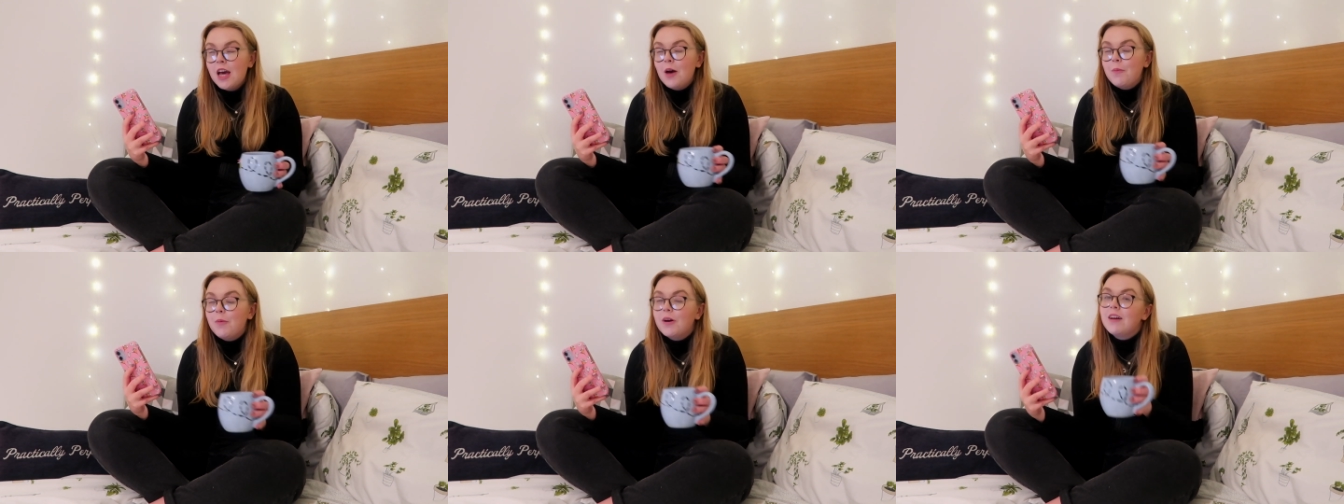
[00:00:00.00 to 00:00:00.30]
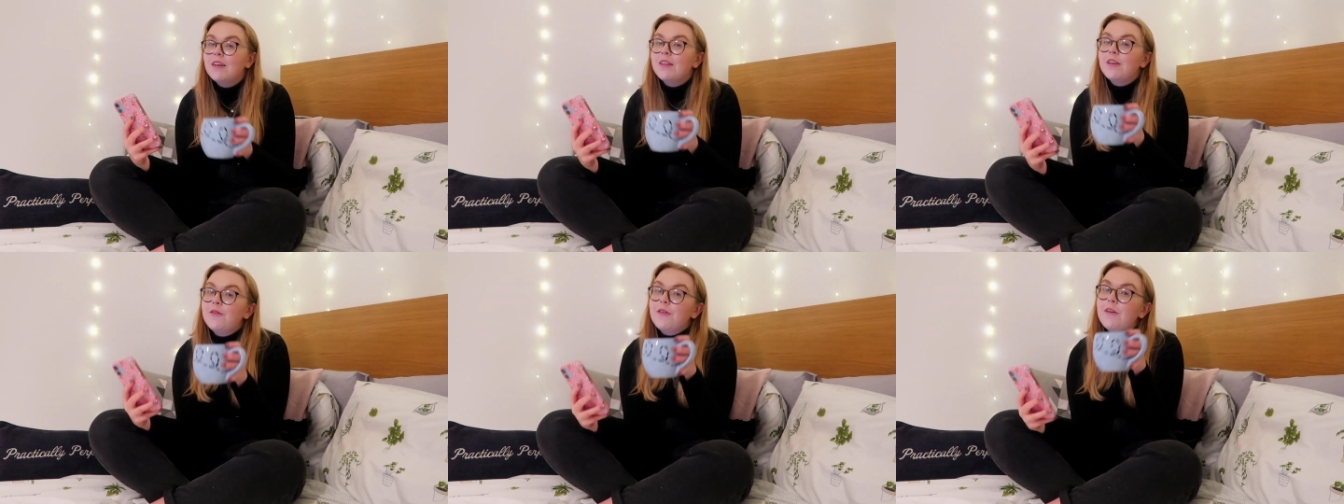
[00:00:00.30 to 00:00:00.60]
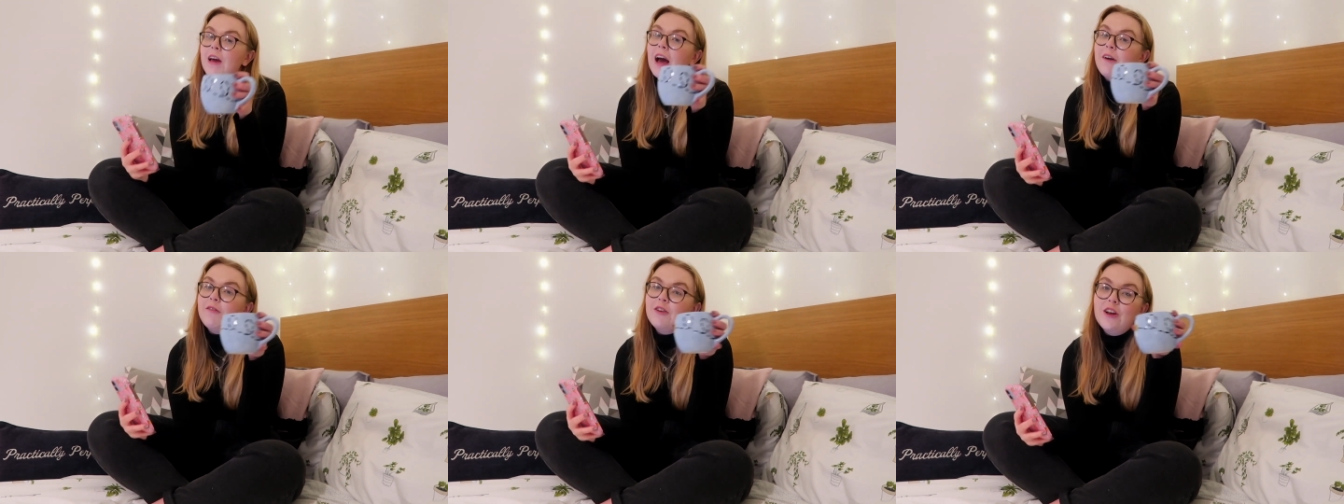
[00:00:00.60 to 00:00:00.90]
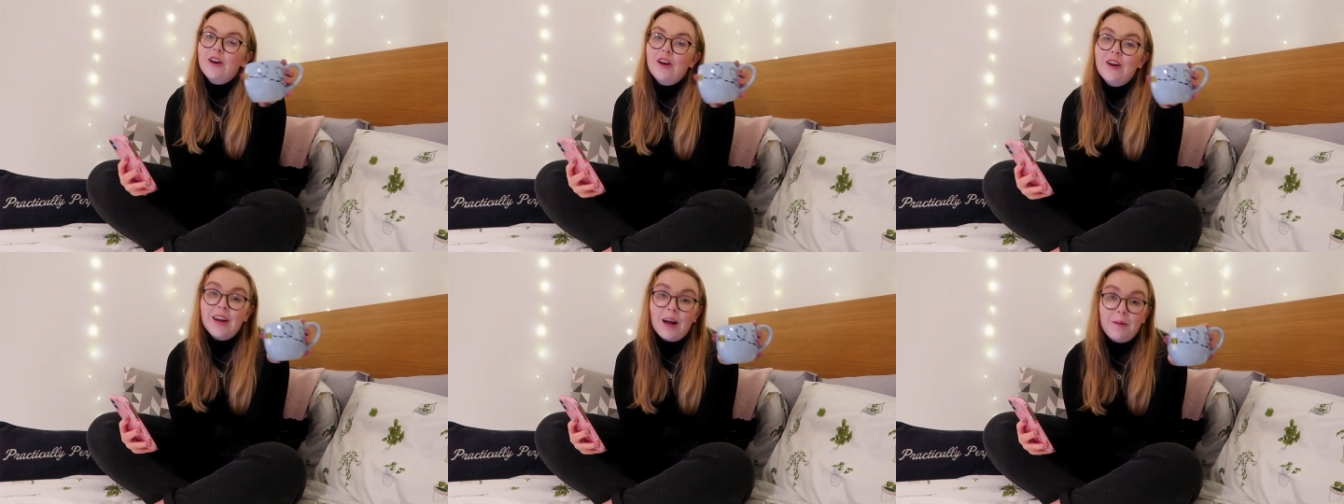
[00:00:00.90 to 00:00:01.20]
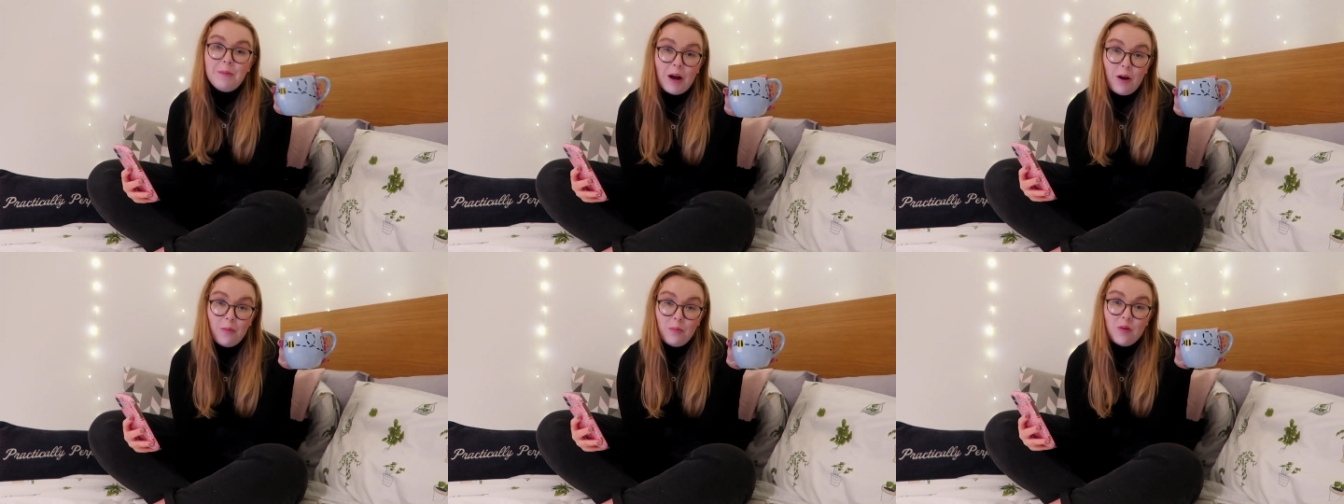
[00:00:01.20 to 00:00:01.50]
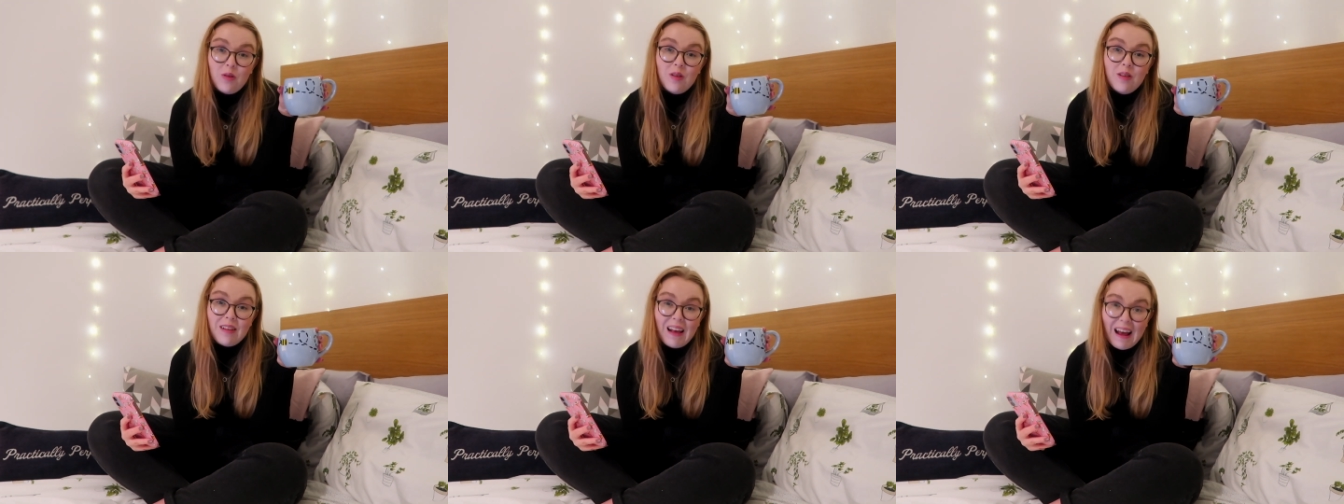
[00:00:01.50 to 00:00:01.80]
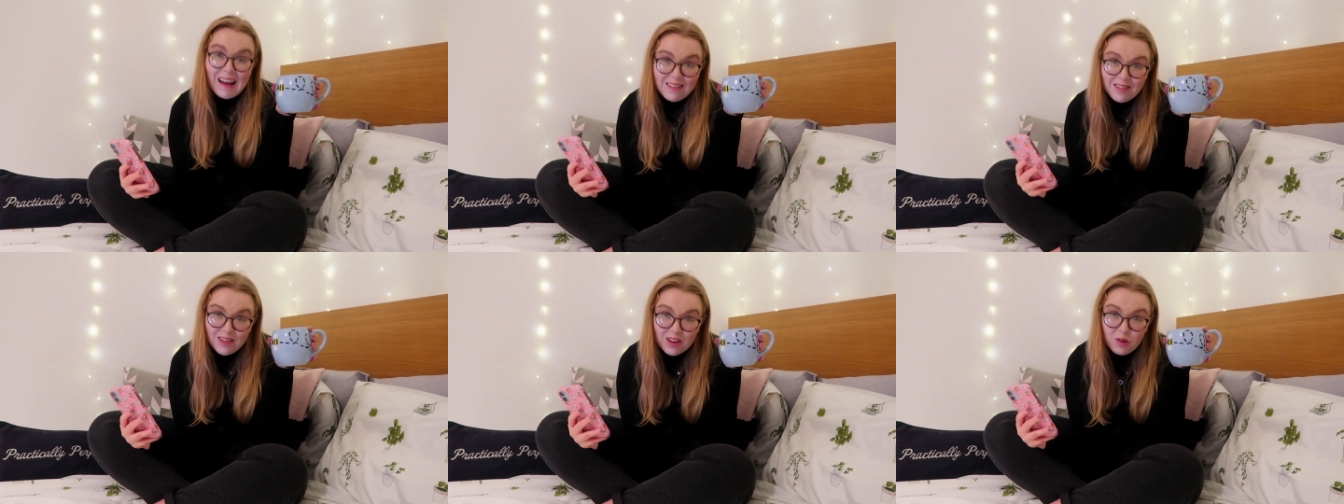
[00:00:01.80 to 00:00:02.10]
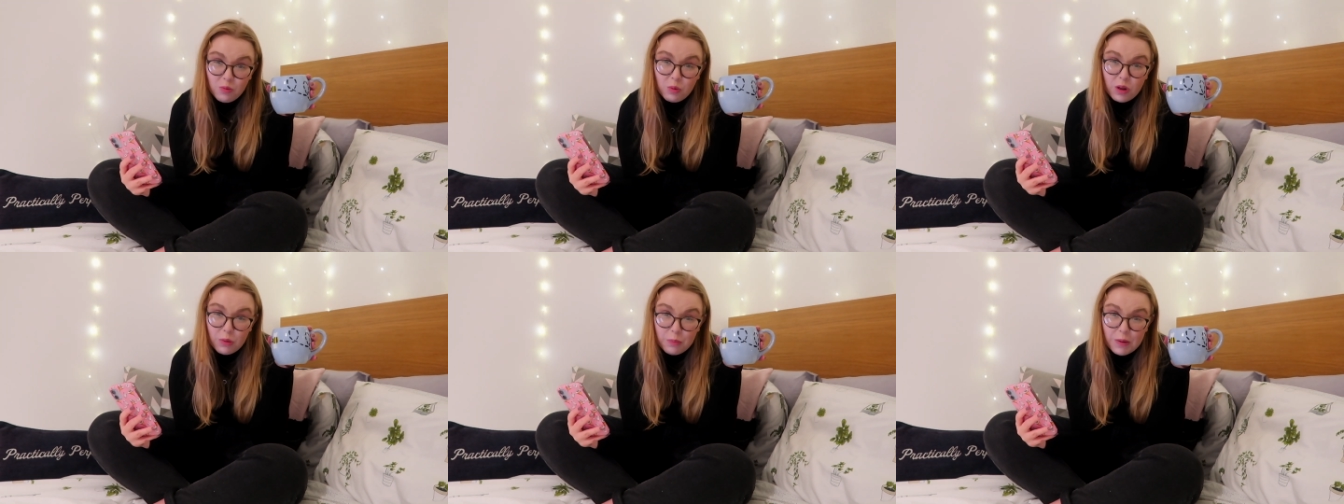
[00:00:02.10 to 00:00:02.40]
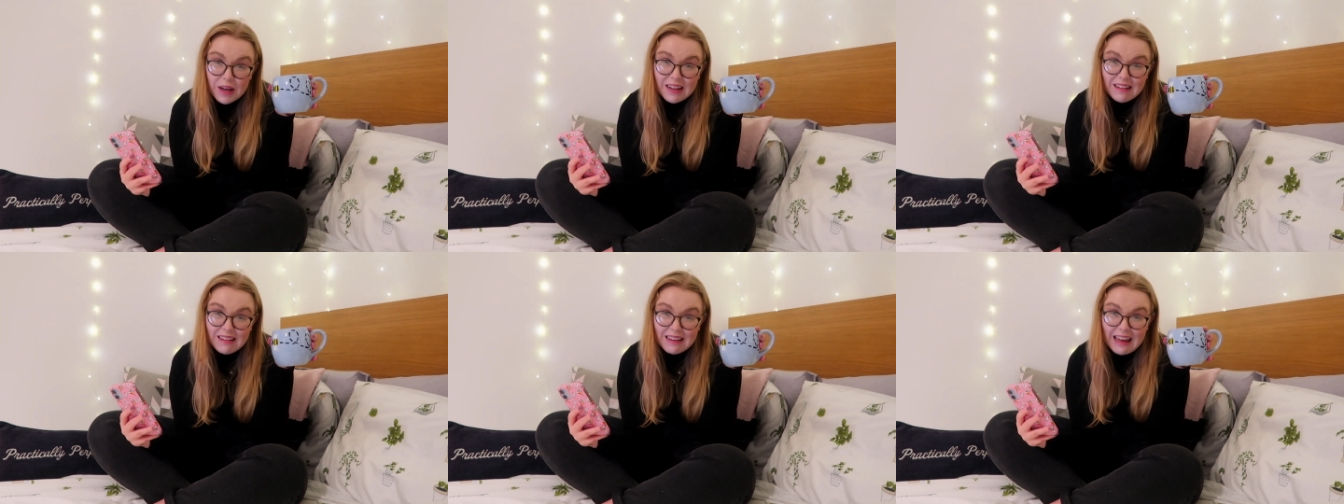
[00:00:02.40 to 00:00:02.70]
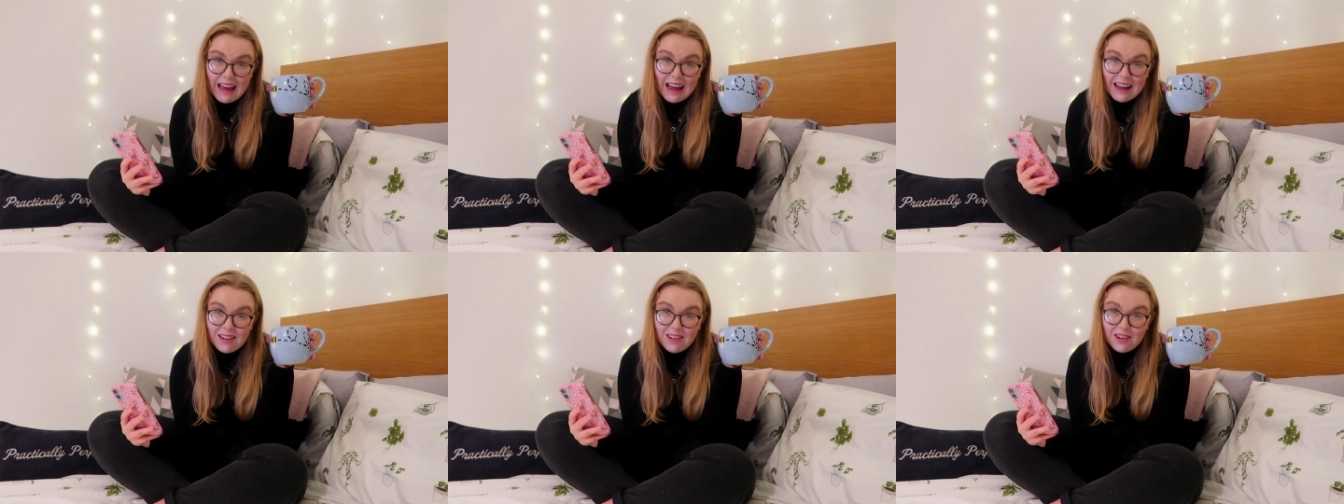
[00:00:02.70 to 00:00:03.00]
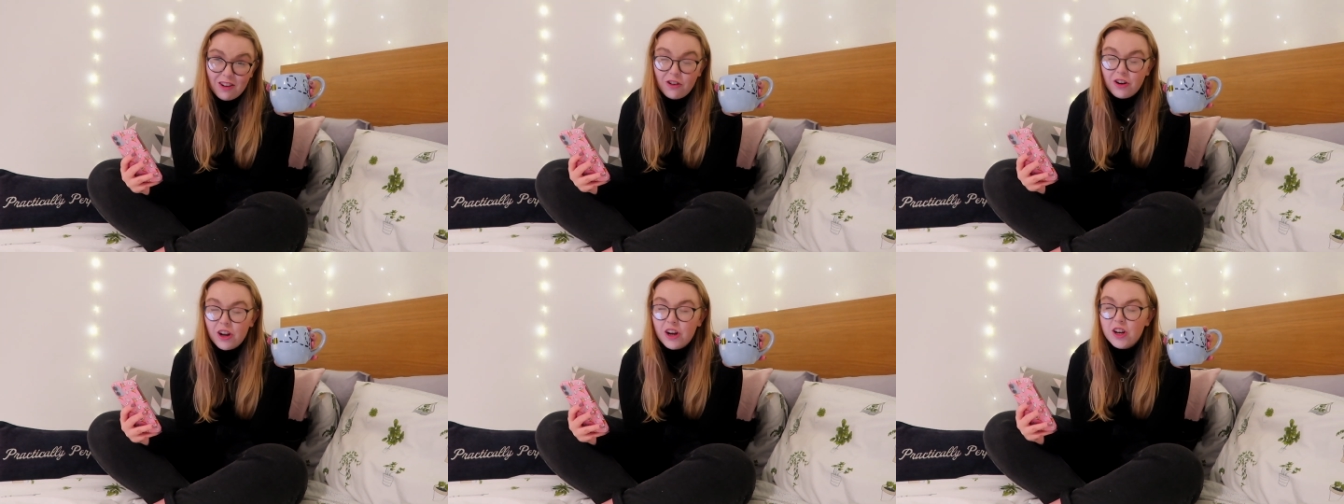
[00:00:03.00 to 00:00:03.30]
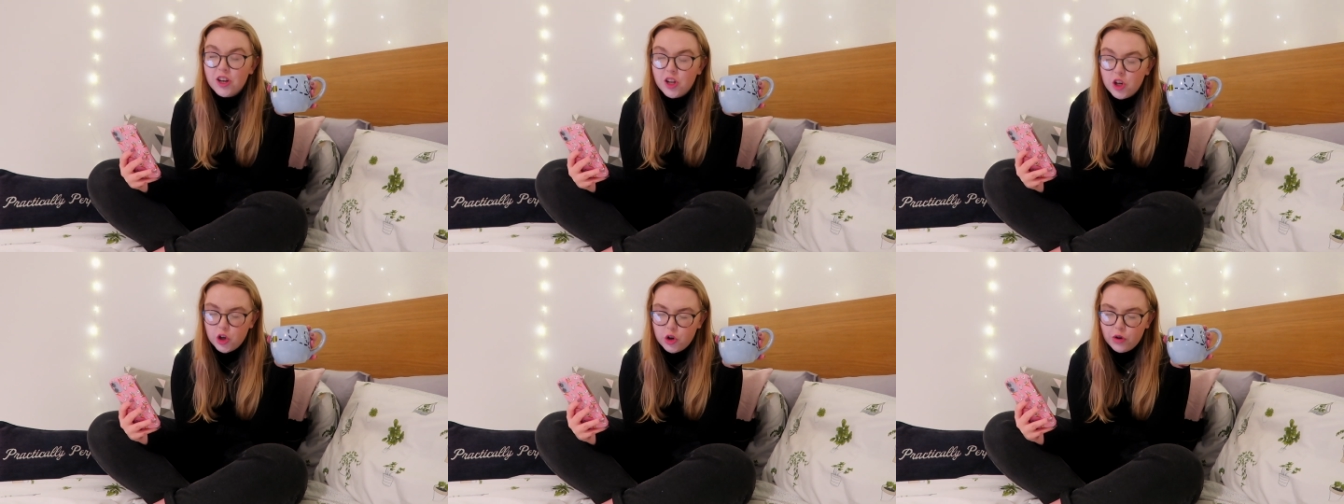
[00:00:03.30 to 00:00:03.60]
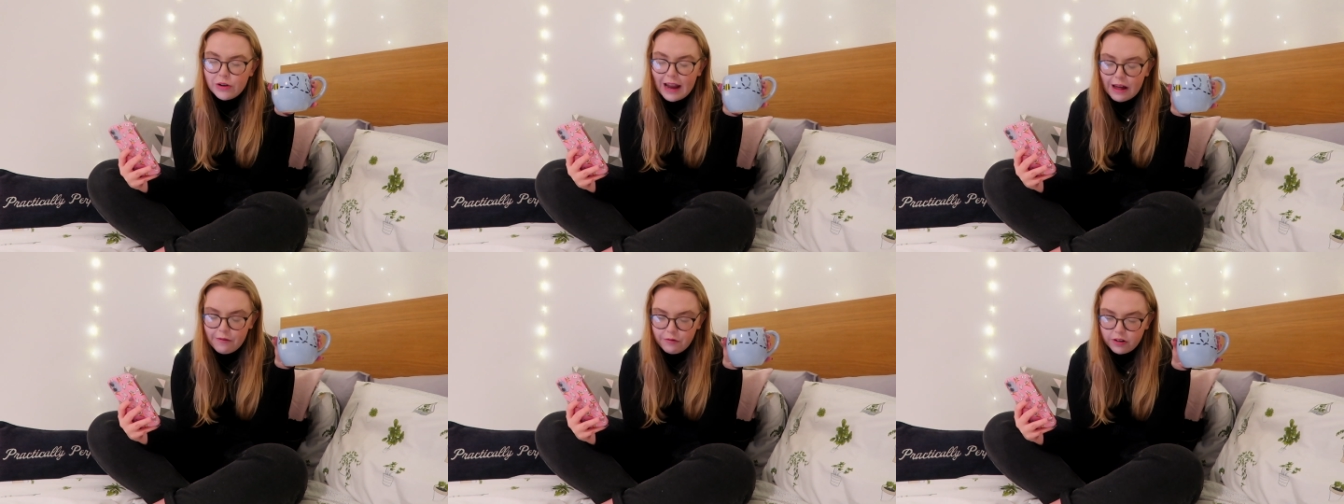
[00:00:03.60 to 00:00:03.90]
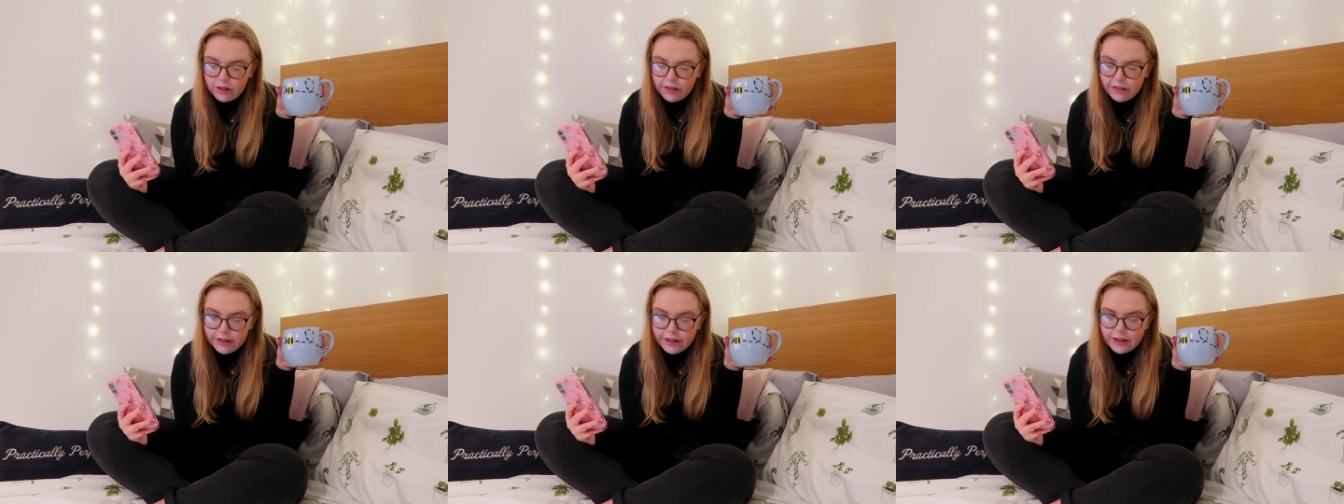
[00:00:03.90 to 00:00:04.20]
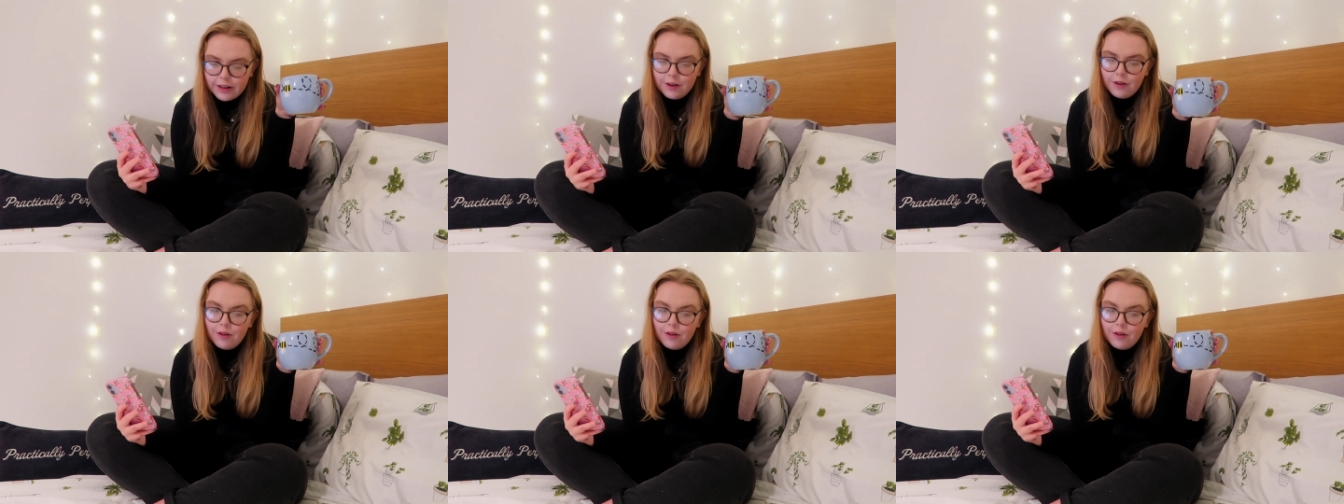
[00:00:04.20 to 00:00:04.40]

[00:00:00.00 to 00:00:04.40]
because if you haven't heard, I'm now obsessed with BTS on a new level.